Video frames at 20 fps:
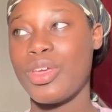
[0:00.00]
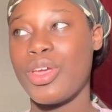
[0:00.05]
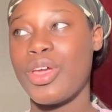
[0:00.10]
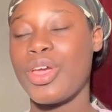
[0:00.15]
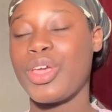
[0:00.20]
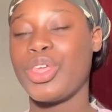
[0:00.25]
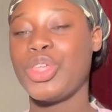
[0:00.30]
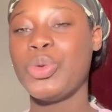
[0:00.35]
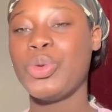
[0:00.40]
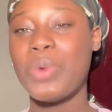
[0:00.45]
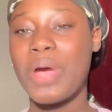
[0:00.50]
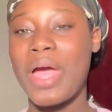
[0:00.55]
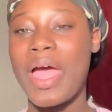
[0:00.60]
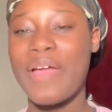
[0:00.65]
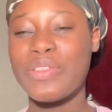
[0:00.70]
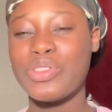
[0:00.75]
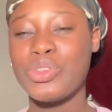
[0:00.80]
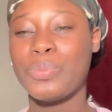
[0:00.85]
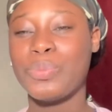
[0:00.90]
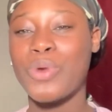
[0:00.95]
you will have
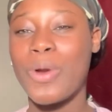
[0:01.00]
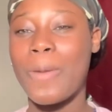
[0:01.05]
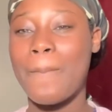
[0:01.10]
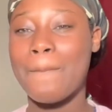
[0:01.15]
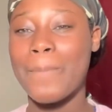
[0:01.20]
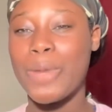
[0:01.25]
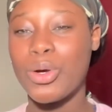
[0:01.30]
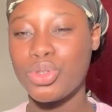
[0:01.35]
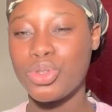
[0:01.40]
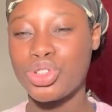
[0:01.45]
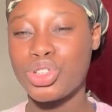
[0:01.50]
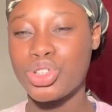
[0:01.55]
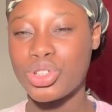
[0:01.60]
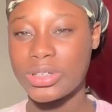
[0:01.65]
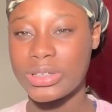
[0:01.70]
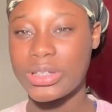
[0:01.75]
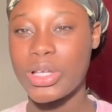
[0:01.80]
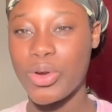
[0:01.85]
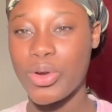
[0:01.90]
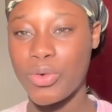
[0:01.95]
to promote
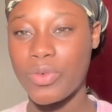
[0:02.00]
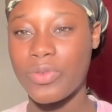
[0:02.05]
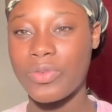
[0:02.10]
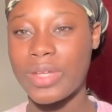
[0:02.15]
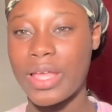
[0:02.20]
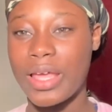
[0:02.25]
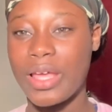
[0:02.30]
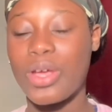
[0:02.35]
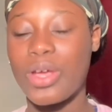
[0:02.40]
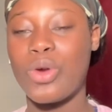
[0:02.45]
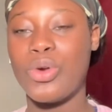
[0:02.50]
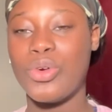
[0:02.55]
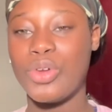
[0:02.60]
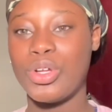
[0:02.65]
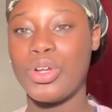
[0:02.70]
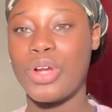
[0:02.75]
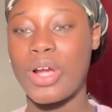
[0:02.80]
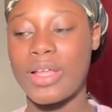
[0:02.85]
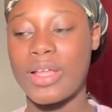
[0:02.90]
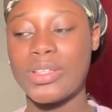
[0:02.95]
yourself like on your
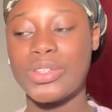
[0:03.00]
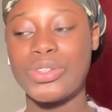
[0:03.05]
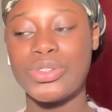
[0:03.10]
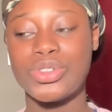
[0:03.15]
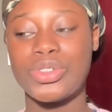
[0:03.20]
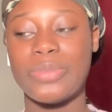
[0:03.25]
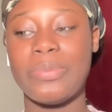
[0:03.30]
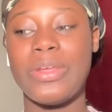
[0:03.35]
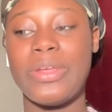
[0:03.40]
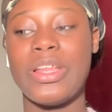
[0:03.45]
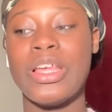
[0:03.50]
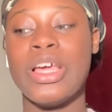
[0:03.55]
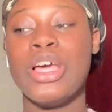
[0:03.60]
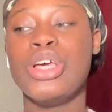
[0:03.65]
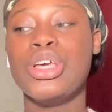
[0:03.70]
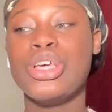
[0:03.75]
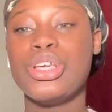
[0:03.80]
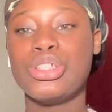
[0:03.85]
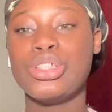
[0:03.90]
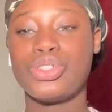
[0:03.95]
other social media
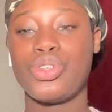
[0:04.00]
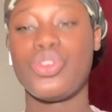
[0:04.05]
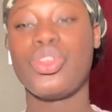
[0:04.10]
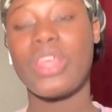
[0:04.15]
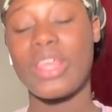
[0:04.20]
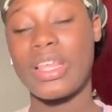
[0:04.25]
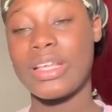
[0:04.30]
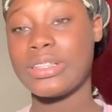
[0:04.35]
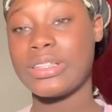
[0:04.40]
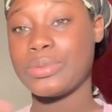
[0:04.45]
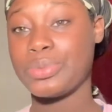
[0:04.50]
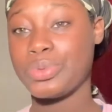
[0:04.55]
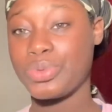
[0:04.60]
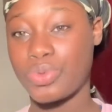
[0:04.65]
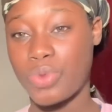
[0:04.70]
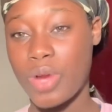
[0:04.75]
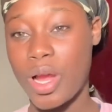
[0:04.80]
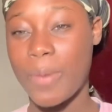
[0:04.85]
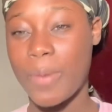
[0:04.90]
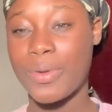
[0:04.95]
so you can get
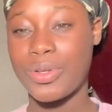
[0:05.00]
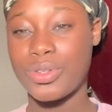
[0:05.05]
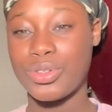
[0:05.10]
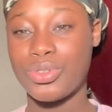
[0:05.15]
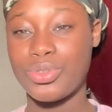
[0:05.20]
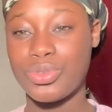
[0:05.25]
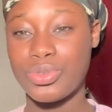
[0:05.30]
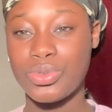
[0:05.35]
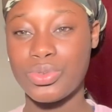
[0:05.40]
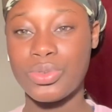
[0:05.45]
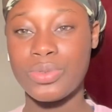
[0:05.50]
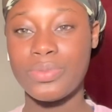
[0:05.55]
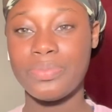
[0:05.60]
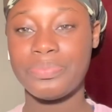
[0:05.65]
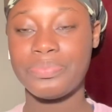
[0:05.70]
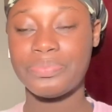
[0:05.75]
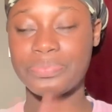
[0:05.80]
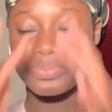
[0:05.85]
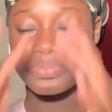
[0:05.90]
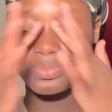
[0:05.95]
subscribers. You
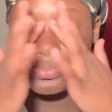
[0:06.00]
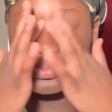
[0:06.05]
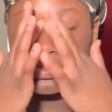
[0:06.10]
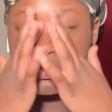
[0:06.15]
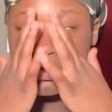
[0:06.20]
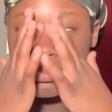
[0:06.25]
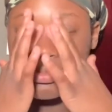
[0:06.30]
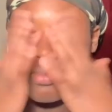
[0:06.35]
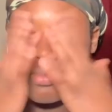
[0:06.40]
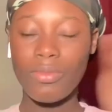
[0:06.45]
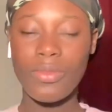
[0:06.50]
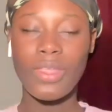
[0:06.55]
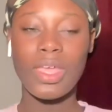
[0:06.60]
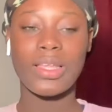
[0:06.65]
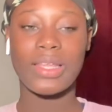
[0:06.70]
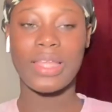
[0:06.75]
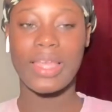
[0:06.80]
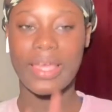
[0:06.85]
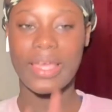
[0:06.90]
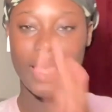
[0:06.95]
and
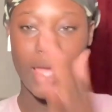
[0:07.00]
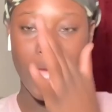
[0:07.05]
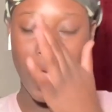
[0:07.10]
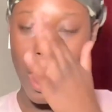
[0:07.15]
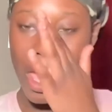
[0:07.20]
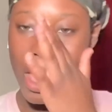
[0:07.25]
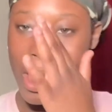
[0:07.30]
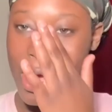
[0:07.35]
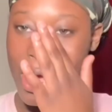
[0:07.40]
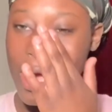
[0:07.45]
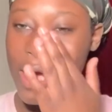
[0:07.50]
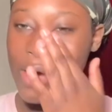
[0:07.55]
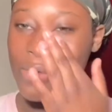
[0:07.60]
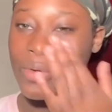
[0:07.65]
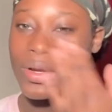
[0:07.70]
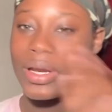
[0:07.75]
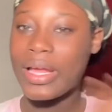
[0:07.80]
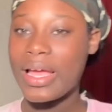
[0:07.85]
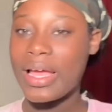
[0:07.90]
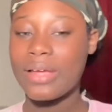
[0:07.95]
like when
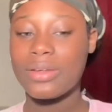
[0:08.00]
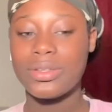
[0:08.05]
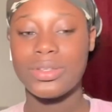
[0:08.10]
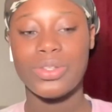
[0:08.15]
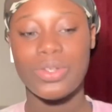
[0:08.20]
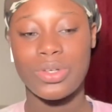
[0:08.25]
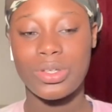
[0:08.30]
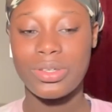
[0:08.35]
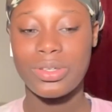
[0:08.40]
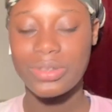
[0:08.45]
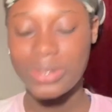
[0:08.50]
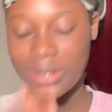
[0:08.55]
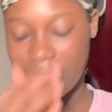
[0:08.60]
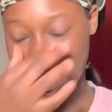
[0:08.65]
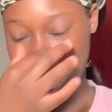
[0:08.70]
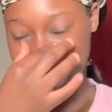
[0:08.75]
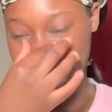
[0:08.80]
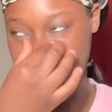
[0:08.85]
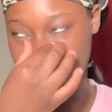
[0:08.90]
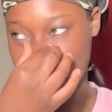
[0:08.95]
I no, it was
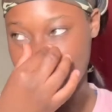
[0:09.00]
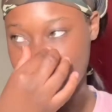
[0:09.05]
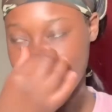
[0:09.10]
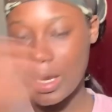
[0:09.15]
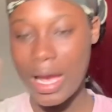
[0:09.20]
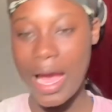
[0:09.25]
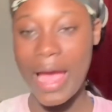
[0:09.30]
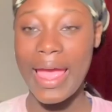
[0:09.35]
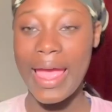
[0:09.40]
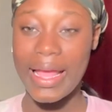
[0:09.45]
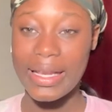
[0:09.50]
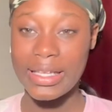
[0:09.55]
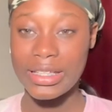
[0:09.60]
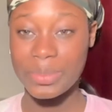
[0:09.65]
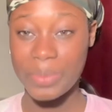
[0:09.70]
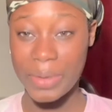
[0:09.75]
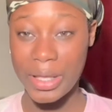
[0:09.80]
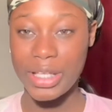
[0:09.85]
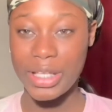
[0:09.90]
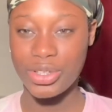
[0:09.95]
like I had this
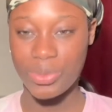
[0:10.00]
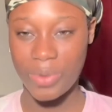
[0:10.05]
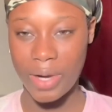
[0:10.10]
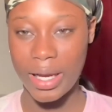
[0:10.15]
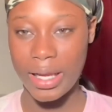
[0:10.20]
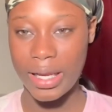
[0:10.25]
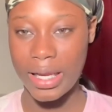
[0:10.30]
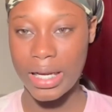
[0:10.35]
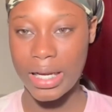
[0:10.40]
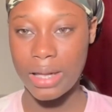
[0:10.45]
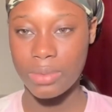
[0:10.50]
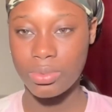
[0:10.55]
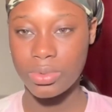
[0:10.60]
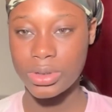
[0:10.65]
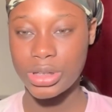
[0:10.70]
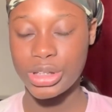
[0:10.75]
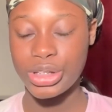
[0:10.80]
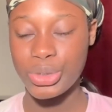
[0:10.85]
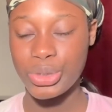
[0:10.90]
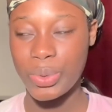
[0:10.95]
page right, and I
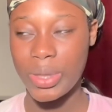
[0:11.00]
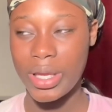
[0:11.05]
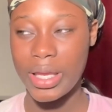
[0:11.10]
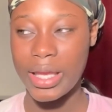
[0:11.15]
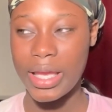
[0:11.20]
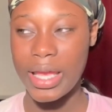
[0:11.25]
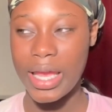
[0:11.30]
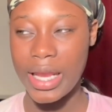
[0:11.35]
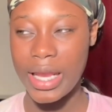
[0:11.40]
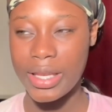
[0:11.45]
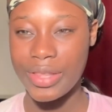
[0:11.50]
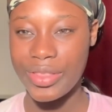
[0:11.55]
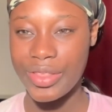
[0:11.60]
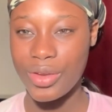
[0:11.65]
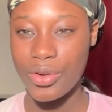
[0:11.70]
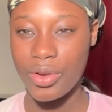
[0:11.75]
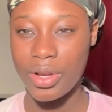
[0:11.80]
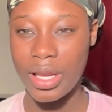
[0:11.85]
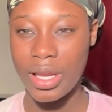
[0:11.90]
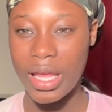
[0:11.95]
wasn't doing anything
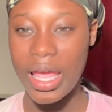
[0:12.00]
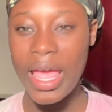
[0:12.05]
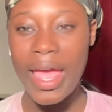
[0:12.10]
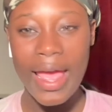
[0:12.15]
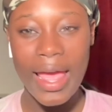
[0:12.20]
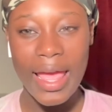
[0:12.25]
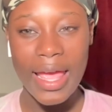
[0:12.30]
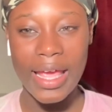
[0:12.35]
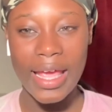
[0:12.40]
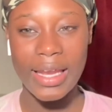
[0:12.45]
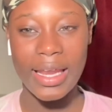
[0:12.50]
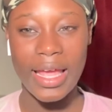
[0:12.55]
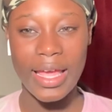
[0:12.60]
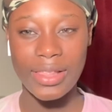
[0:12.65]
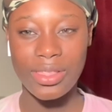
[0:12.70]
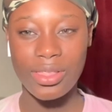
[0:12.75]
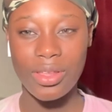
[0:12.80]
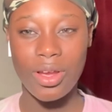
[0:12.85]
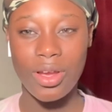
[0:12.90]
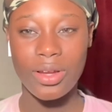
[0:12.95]
on it, and I
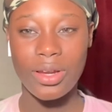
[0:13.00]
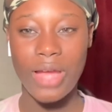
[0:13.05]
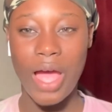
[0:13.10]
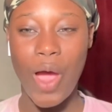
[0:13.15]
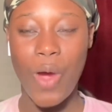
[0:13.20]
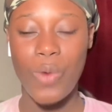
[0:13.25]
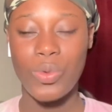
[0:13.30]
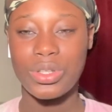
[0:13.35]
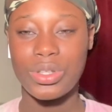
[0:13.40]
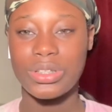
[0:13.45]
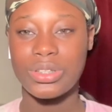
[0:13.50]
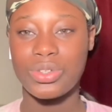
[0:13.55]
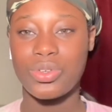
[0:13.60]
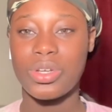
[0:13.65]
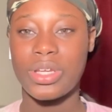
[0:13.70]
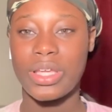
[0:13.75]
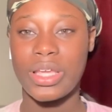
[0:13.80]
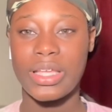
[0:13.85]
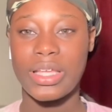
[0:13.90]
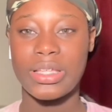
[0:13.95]
thought I was just gonna
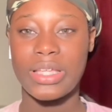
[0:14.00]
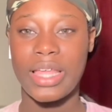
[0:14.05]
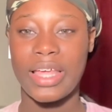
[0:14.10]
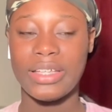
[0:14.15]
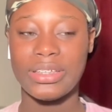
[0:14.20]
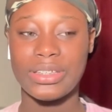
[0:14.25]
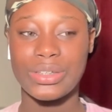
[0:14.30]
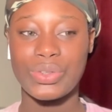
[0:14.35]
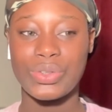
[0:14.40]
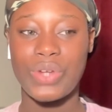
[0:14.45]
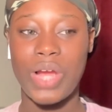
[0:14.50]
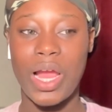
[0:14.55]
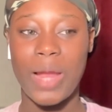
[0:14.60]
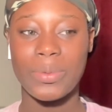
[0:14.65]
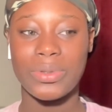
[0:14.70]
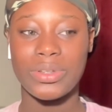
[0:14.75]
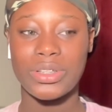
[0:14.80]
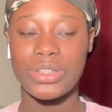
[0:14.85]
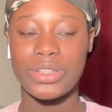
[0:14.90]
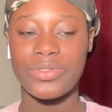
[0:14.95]
get like subscribers
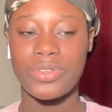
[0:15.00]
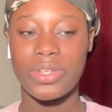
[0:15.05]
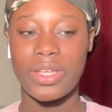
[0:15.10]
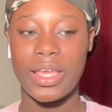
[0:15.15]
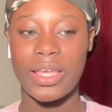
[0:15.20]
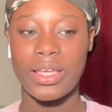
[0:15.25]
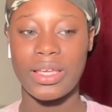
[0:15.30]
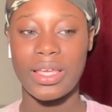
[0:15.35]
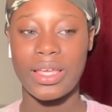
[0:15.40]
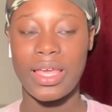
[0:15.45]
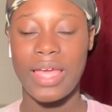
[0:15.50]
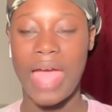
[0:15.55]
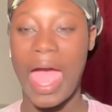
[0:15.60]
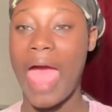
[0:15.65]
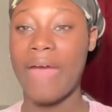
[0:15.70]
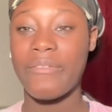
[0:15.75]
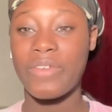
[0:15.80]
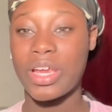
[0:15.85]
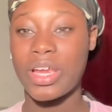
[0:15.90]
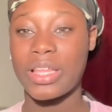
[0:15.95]
just for like
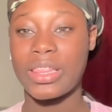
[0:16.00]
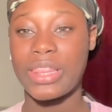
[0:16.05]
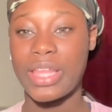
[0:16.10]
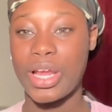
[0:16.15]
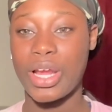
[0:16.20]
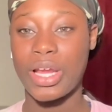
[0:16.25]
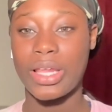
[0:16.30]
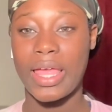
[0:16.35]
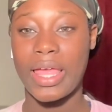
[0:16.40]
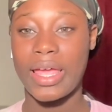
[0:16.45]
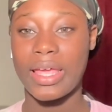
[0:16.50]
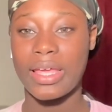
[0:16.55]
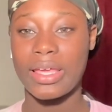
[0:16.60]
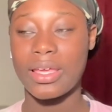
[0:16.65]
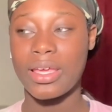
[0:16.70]
having it there. Like